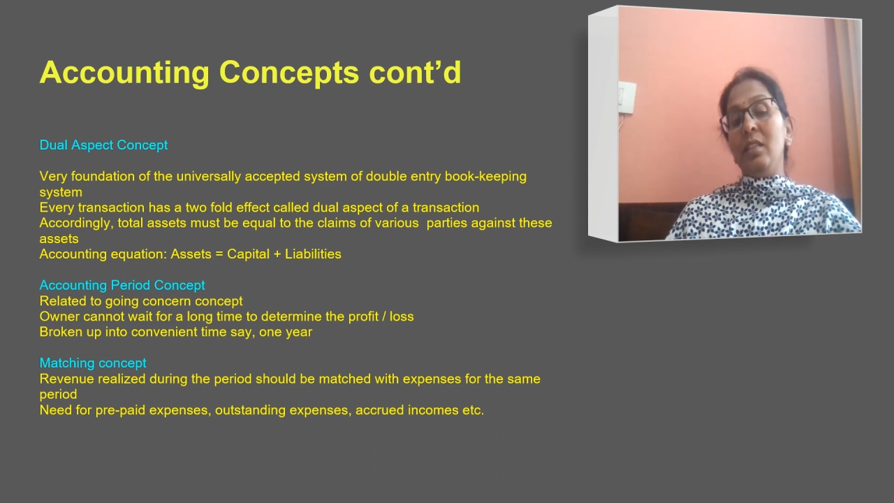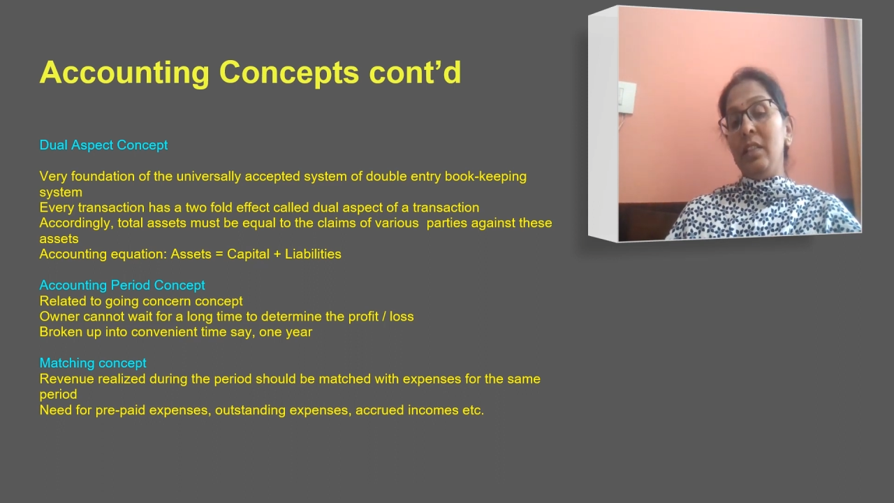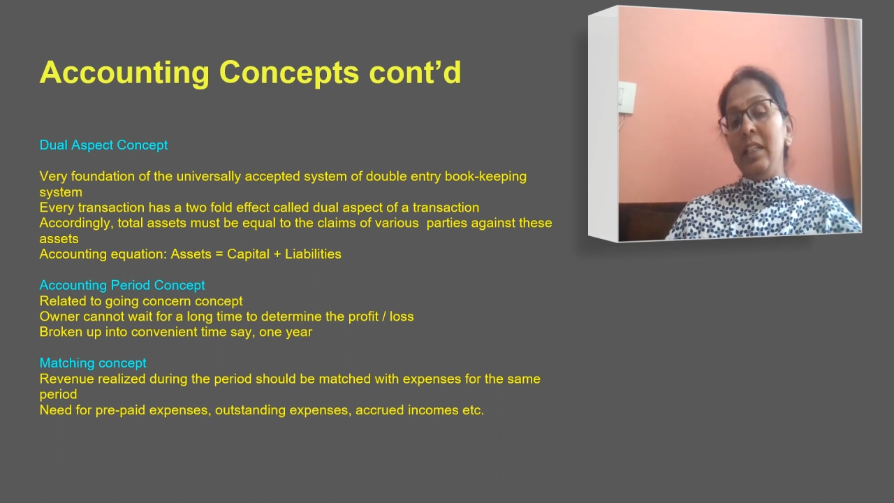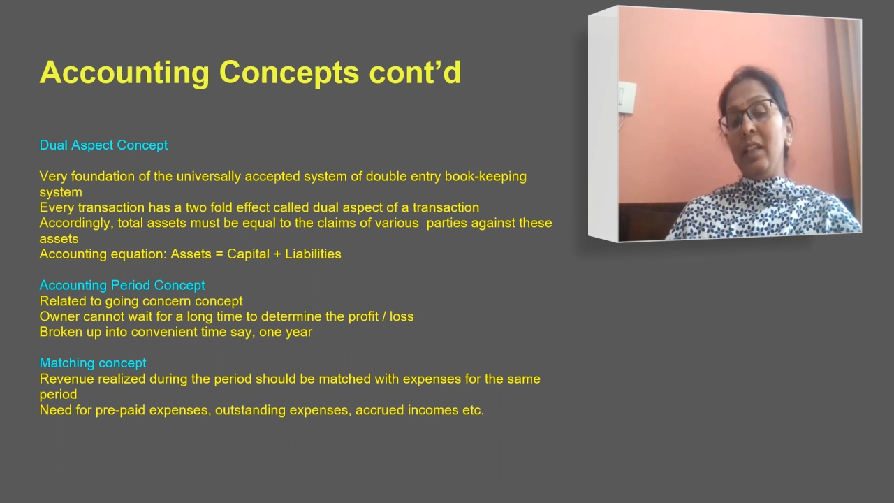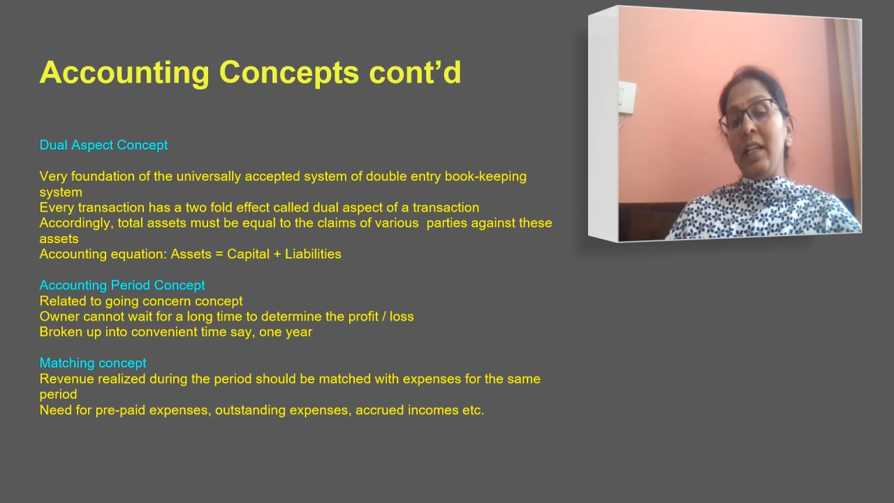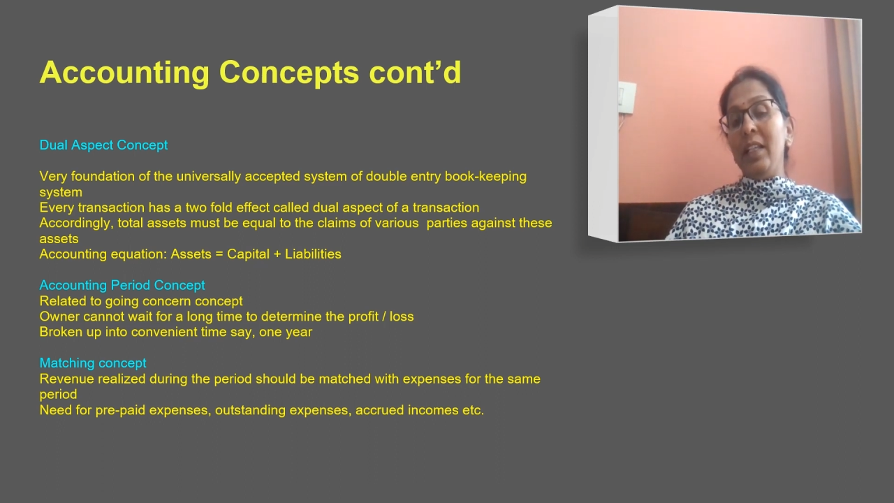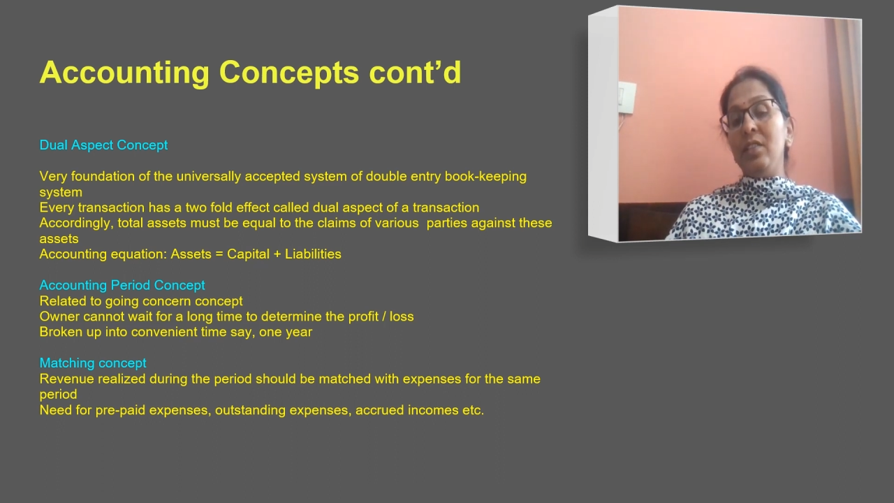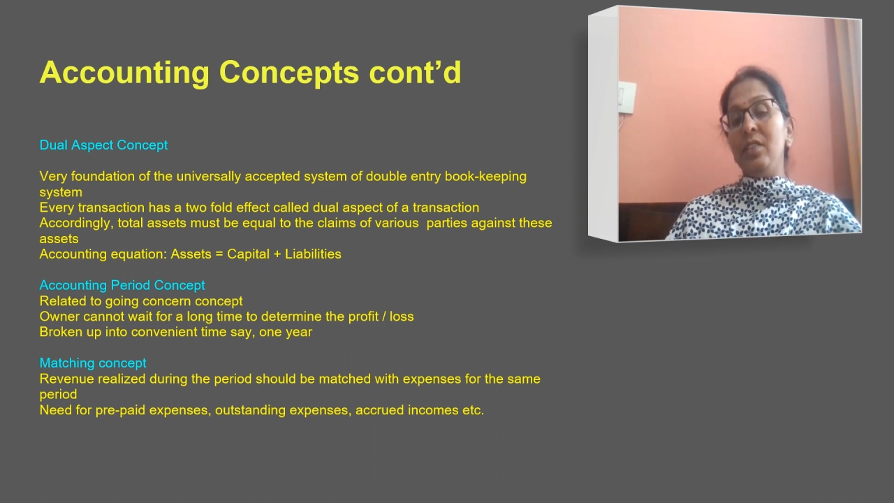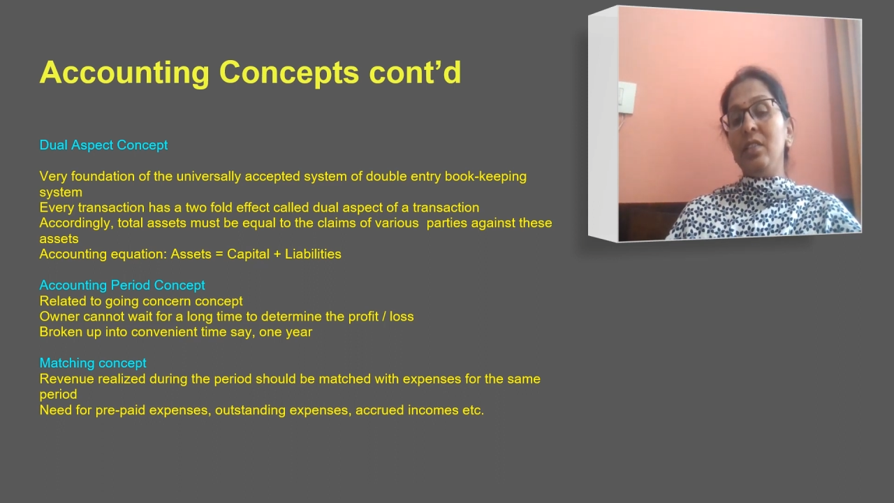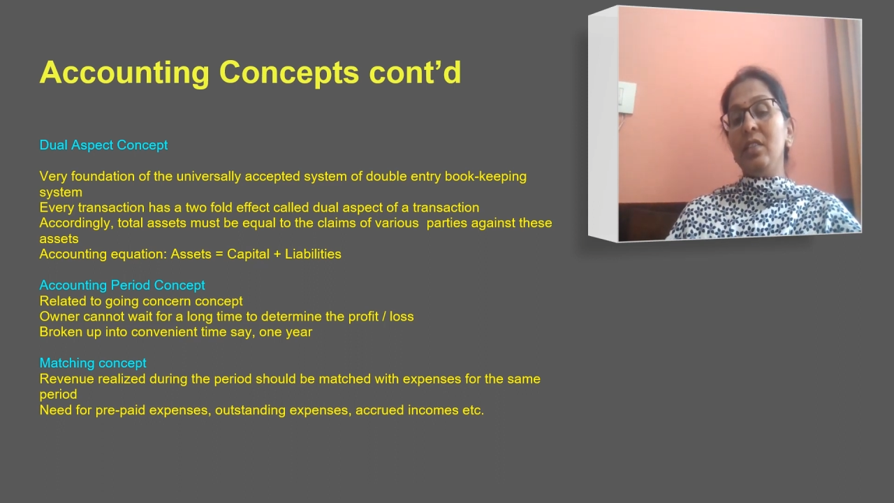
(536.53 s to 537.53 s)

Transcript: realized